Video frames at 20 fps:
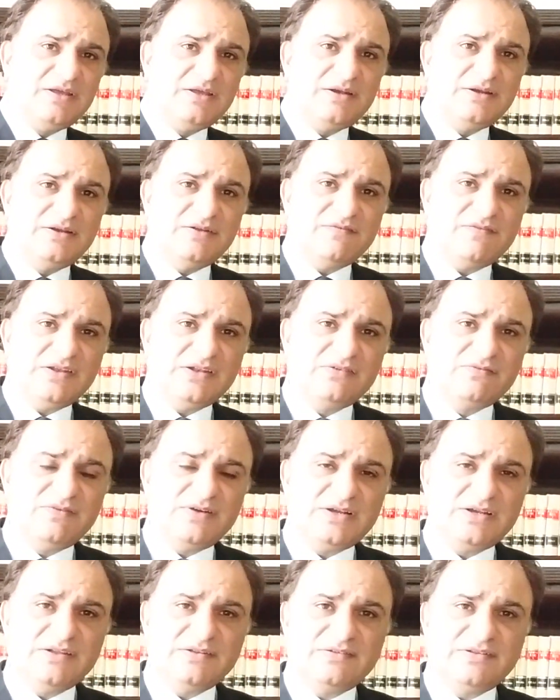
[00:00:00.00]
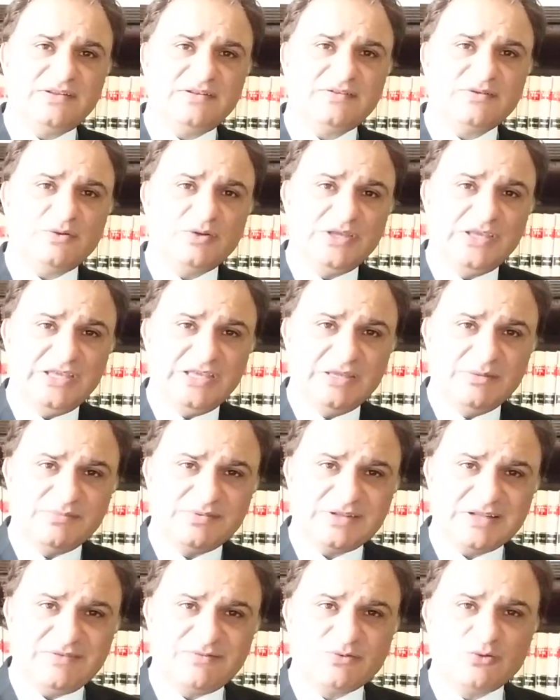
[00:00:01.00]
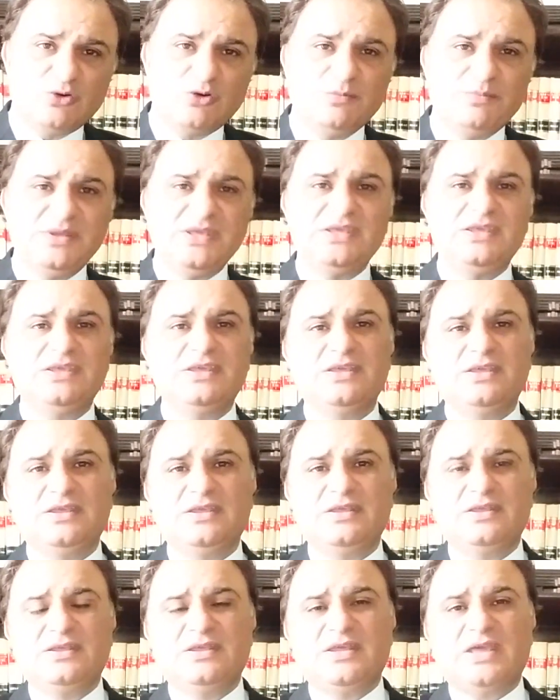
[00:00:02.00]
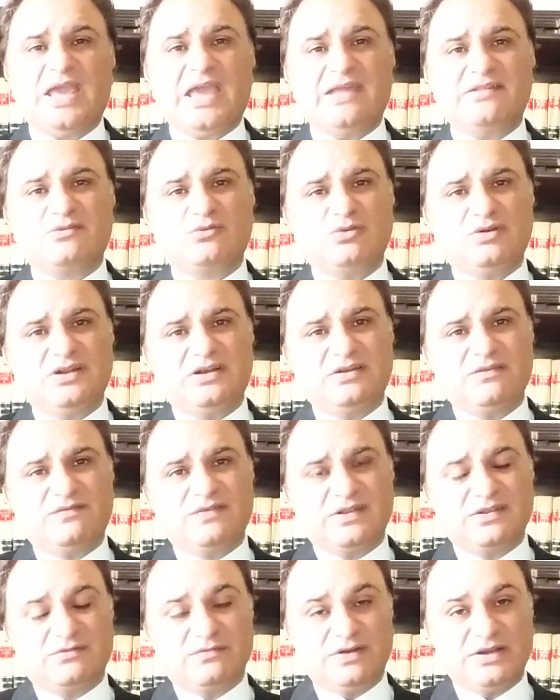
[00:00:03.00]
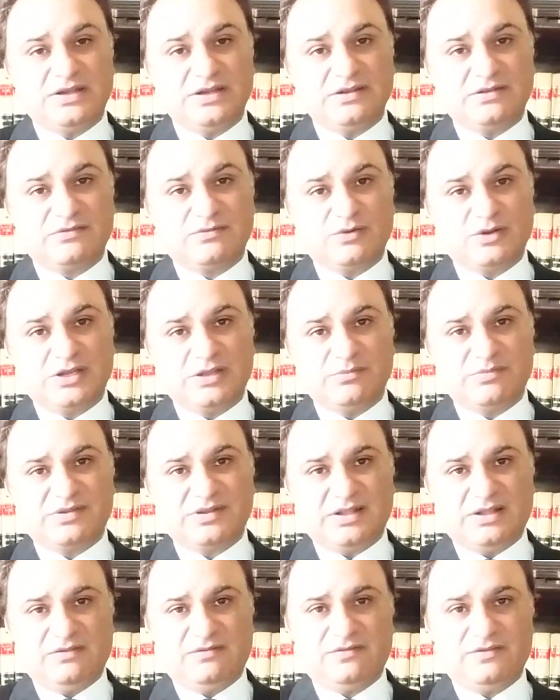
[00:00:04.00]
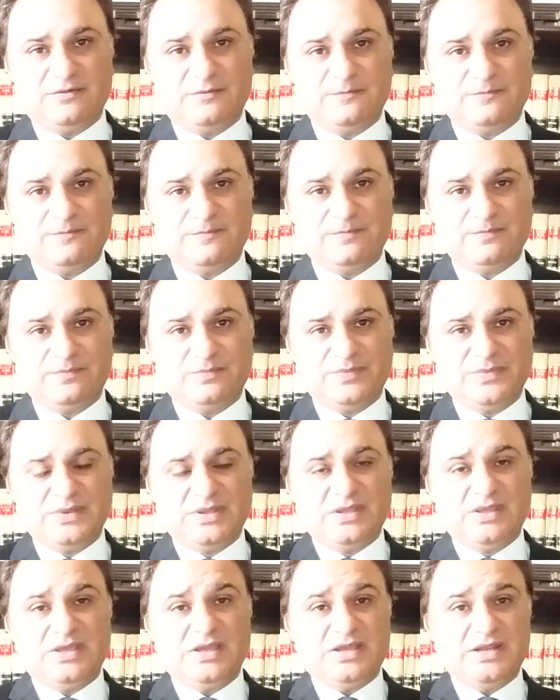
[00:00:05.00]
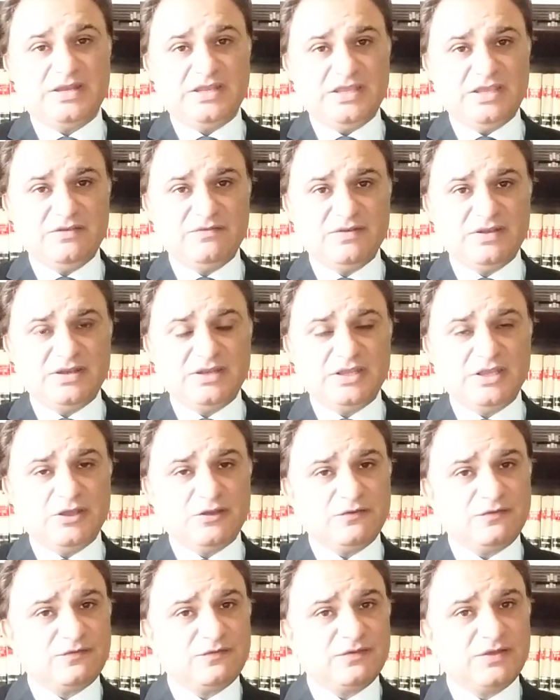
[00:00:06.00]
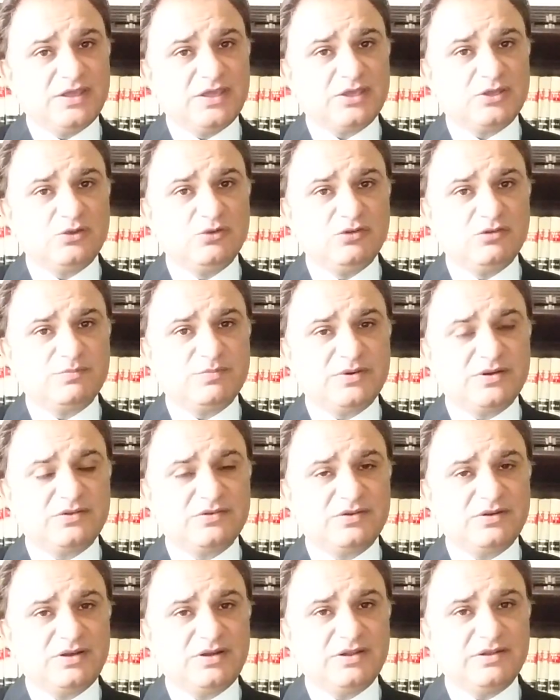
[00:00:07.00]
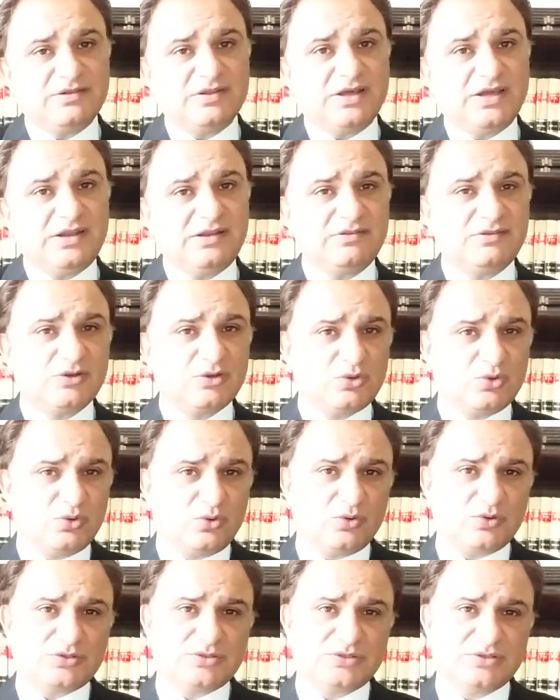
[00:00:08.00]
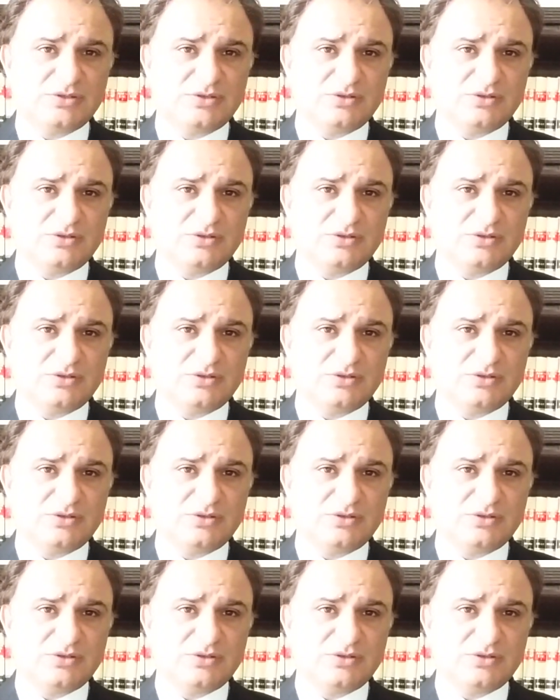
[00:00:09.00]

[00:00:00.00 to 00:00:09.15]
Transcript: defense witnesses, or he himself could be as good a defense witness for himself. And even if accused person desires the court